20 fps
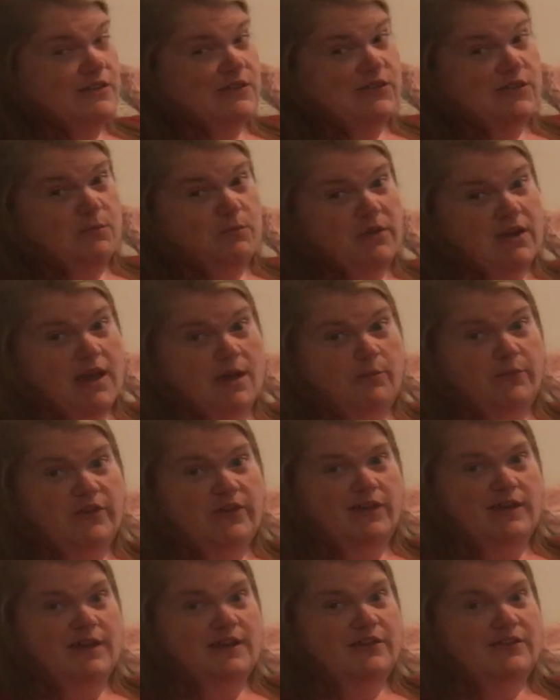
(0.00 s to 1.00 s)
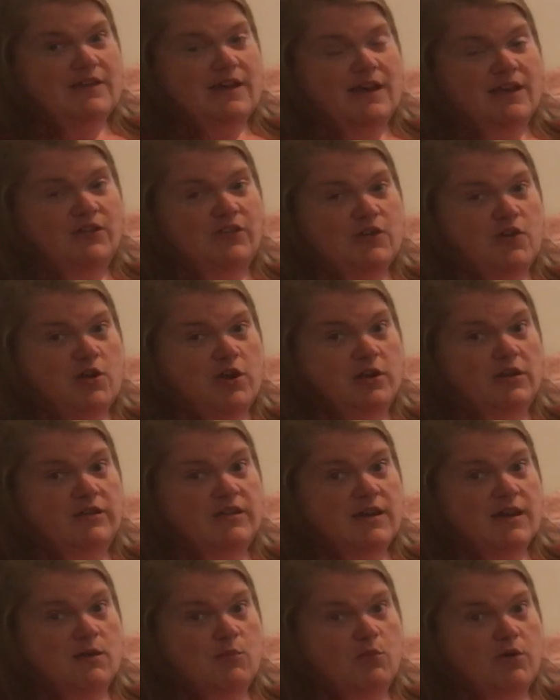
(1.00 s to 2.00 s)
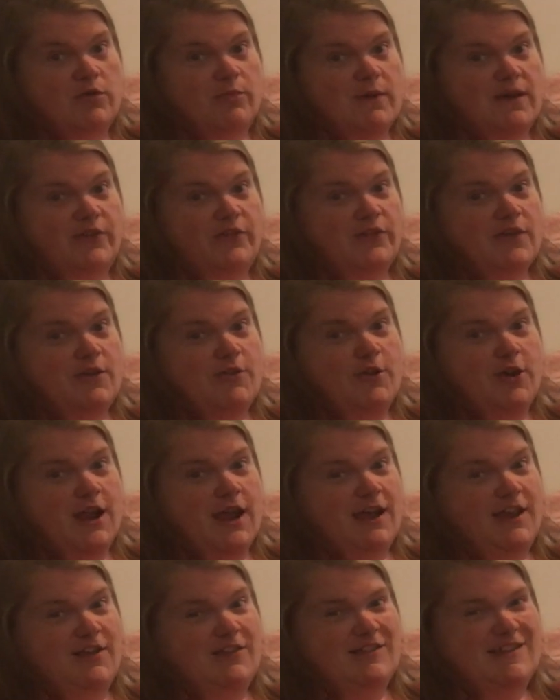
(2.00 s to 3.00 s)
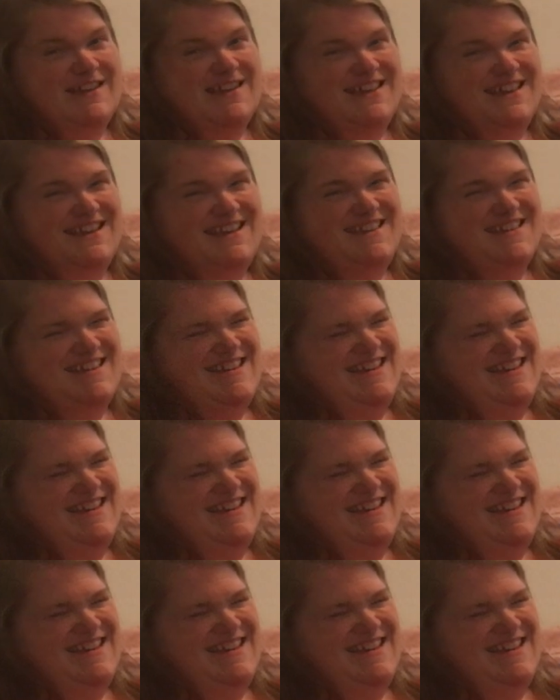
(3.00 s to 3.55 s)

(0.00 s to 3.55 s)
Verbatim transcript: Sometimes Alexa has a hard time with my southern accent.